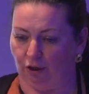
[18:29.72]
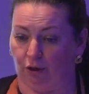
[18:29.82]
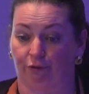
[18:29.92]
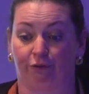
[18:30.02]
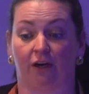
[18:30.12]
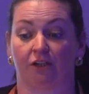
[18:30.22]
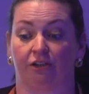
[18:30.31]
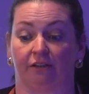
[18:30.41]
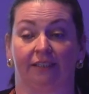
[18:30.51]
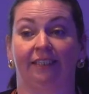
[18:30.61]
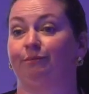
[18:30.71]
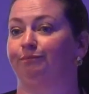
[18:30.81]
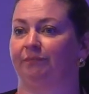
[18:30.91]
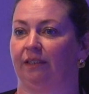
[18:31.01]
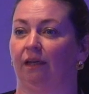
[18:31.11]
Unfortunately,
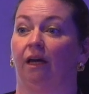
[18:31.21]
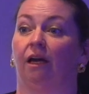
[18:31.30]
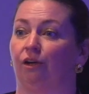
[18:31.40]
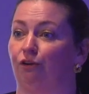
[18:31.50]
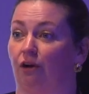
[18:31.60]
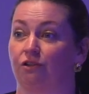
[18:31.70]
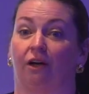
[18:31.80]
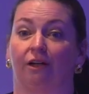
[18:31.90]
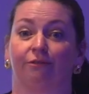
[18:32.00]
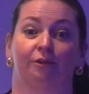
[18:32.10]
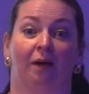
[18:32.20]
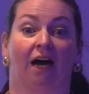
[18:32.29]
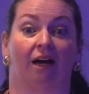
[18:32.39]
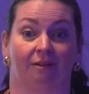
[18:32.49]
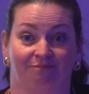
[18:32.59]
not all of them
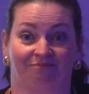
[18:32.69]
are.